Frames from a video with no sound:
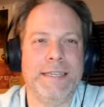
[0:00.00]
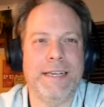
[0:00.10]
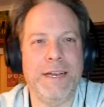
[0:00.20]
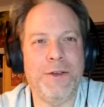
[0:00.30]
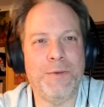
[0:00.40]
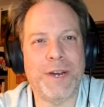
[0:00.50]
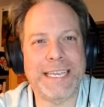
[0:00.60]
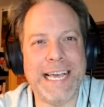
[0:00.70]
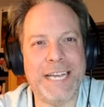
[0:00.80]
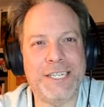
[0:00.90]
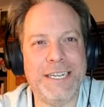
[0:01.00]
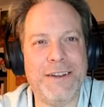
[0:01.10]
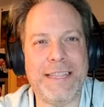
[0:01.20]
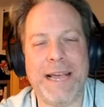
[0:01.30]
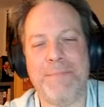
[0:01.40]
I know you want to cash in
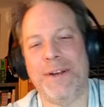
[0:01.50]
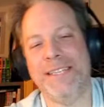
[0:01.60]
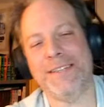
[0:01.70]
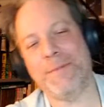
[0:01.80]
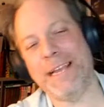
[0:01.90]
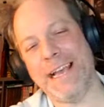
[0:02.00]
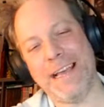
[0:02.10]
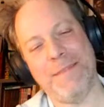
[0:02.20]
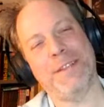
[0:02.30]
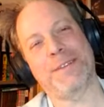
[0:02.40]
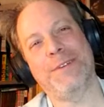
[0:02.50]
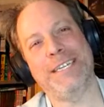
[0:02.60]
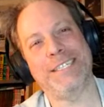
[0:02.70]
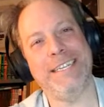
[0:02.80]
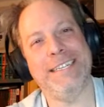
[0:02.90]
on that price on my head, but the
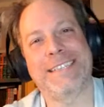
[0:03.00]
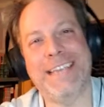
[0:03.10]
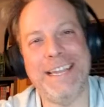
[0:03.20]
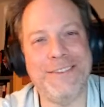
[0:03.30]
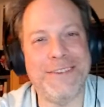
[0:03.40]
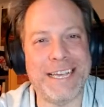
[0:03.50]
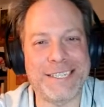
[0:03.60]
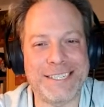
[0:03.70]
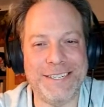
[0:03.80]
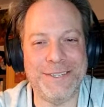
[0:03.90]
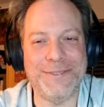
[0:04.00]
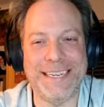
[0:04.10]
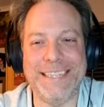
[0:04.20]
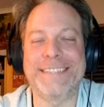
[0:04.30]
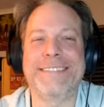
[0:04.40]
question is, can you actually do
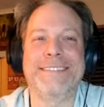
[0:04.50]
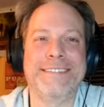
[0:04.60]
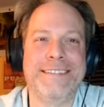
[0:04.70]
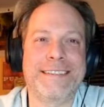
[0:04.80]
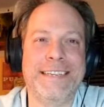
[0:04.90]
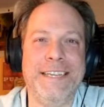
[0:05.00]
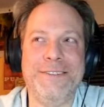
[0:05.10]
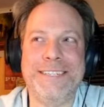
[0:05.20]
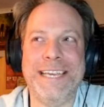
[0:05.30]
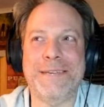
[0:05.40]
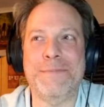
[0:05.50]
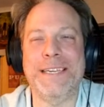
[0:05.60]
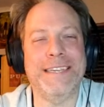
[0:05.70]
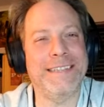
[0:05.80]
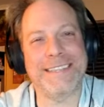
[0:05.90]
it? Can you take
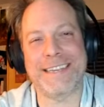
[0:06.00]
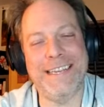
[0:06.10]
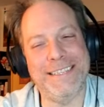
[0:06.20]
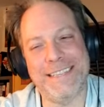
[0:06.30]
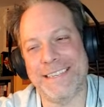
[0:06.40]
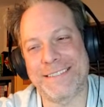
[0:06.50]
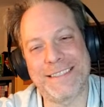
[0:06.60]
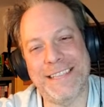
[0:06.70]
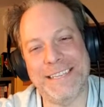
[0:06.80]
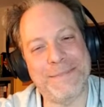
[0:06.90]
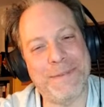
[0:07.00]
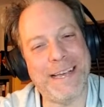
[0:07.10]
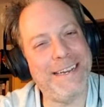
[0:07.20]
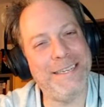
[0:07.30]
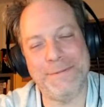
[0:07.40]
me? And the guy like thinks
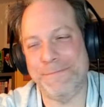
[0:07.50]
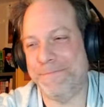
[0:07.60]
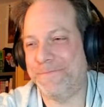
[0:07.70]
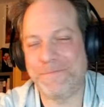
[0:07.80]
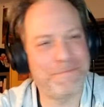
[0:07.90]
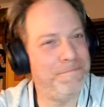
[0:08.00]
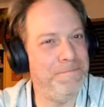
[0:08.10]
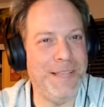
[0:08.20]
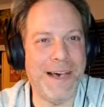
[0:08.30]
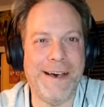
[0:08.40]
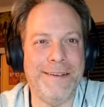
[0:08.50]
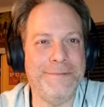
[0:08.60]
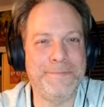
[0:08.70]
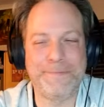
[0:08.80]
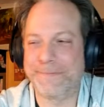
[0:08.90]
about it and nah,
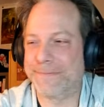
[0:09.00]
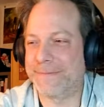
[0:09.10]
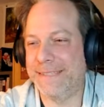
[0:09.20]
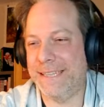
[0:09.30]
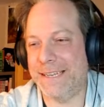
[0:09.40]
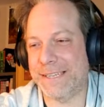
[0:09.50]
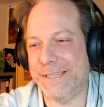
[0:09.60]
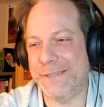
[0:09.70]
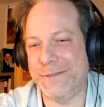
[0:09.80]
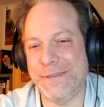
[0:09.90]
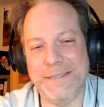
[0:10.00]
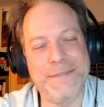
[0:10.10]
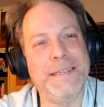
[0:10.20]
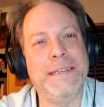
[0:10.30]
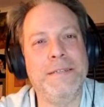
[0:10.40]
not gonna do it.
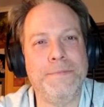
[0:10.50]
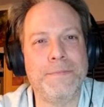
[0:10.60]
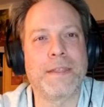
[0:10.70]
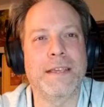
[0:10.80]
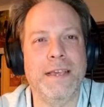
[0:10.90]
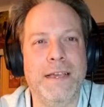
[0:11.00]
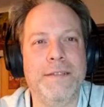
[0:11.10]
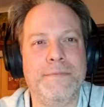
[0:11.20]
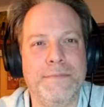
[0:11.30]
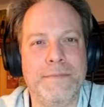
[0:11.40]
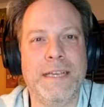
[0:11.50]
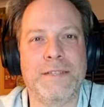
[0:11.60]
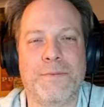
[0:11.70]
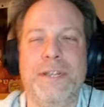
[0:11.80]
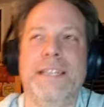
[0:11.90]
Yeah, that's where he